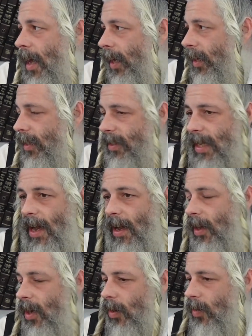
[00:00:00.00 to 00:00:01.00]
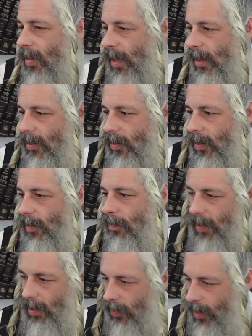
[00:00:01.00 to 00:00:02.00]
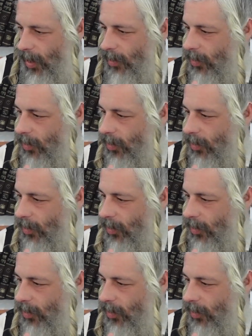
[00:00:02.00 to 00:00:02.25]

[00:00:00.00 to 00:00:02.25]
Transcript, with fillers: achiza with Adnut. But we're going to